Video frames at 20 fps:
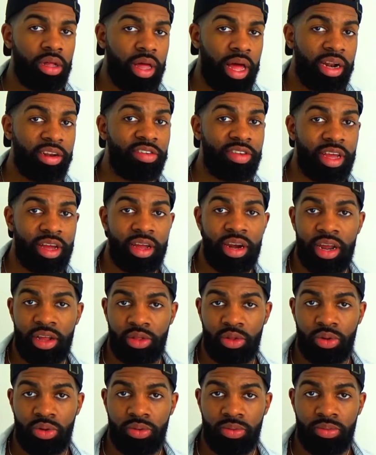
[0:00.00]
El
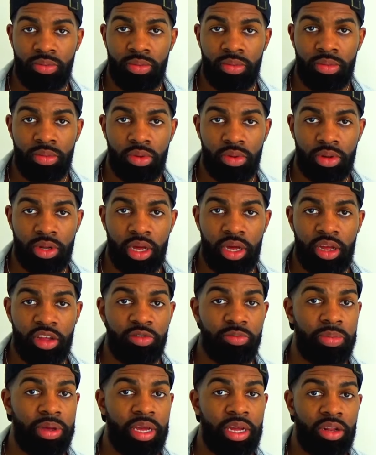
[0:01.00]
secreto, okay,
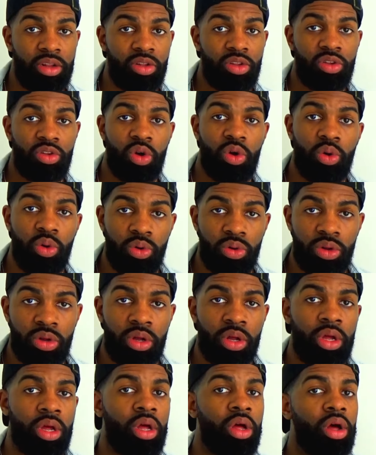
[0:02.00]
is being told.
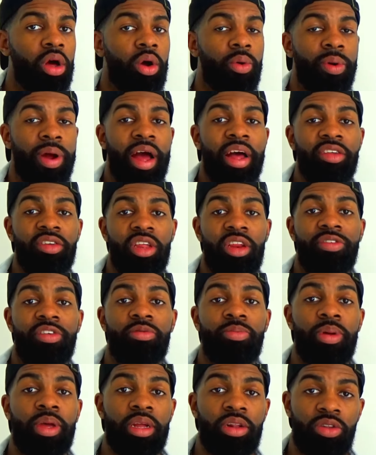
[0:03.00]
Or we're asking if it's
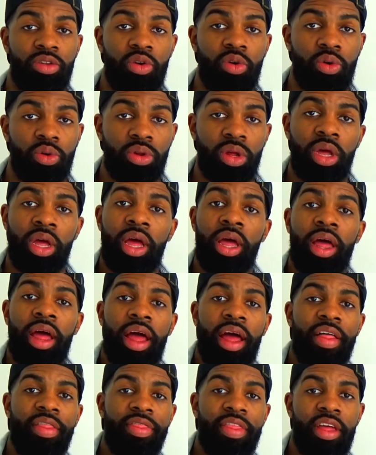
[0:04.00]
being told.
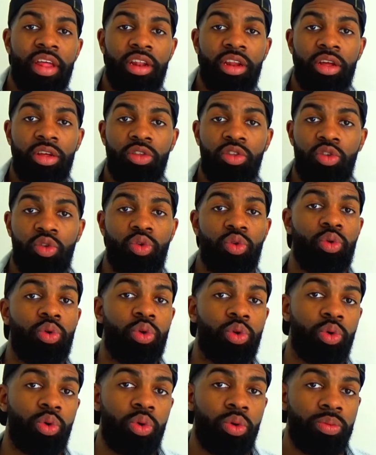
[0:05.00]
And then to
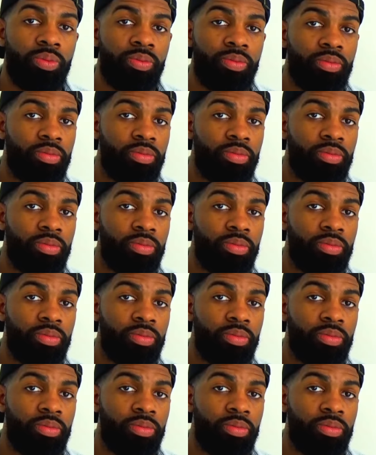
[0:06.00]
who?